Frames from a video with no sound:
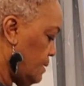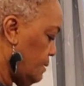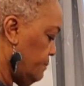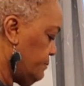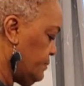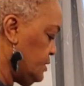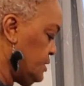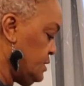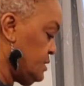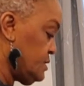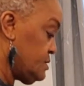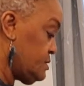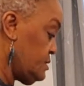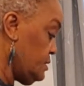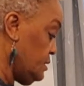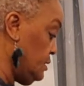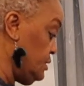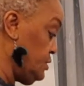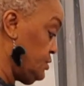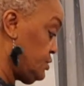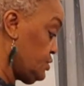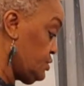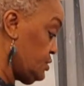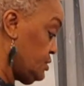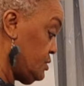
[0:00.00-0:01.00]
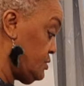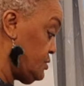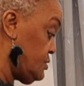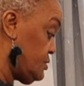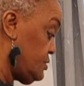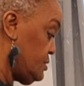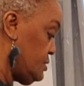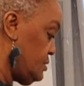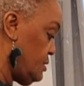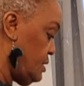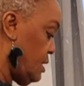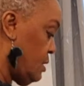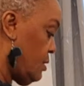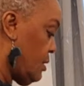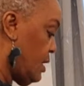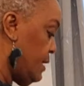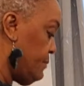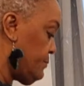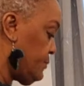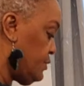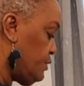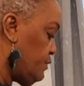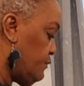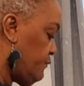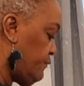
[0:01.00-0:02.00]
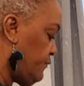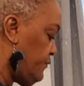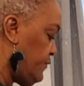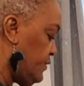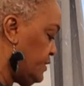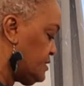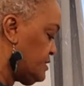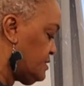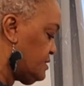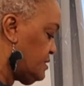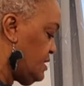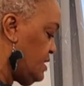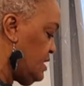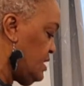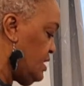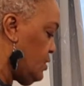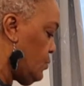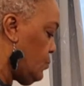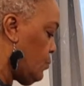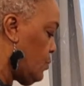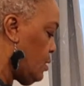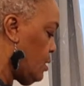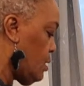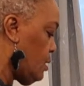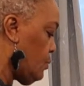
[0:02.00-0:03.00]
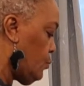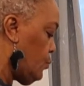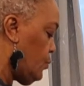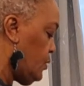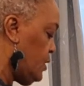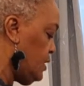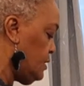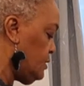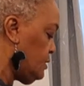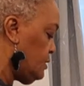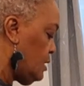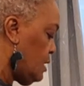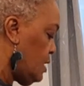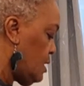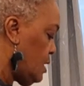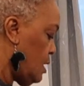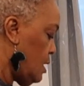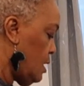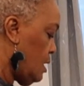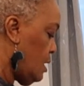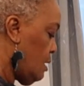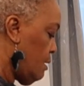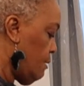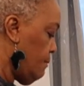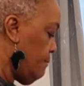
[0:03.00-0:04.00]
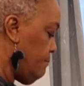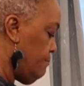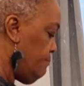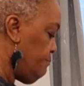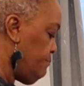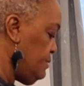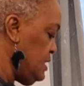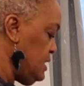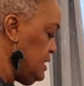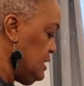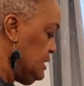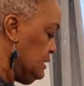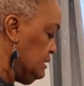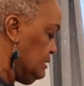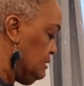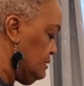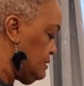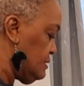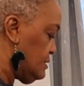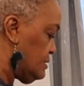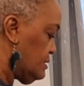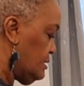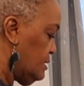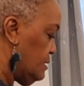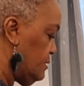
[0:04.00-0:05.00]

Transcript: But it's delicious. Now I'm going to fix quinoa with beans.